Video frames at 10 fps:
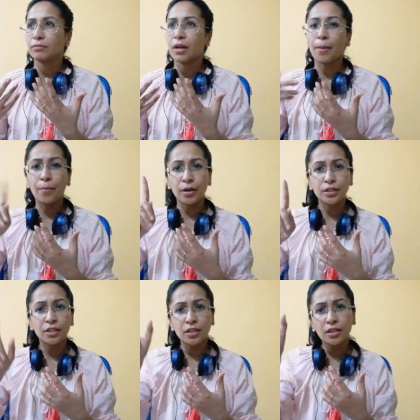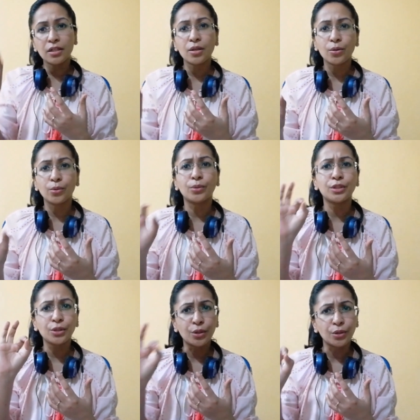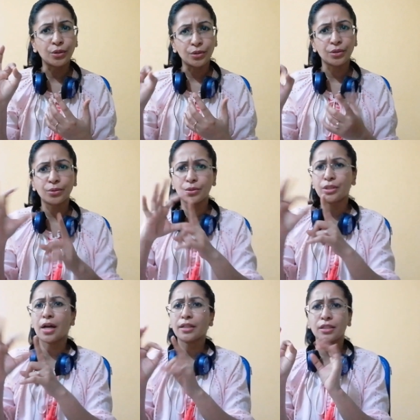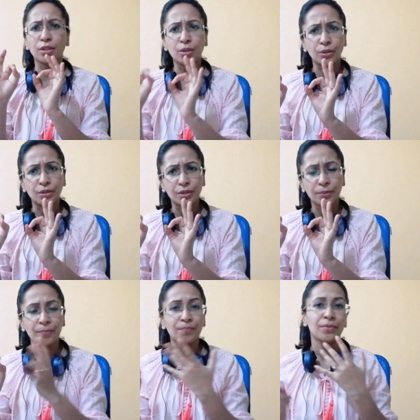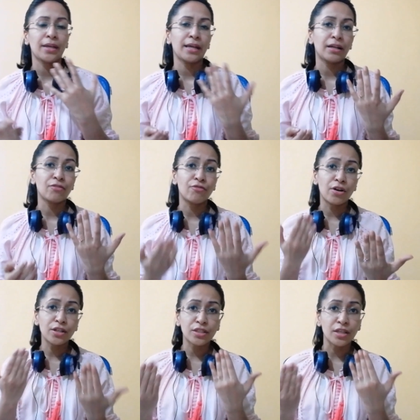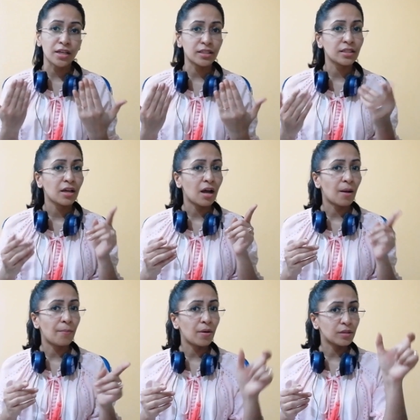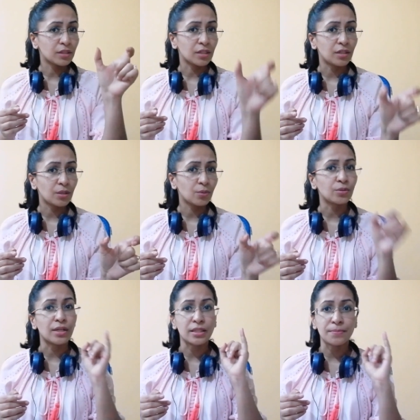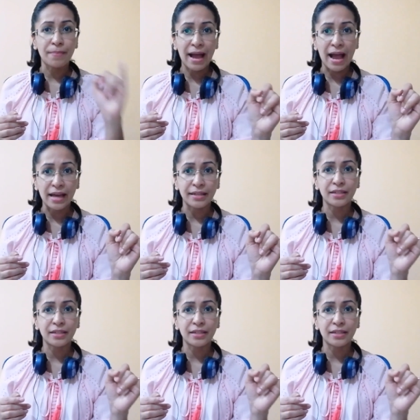a person who is good, who does good, versus a person who does bad,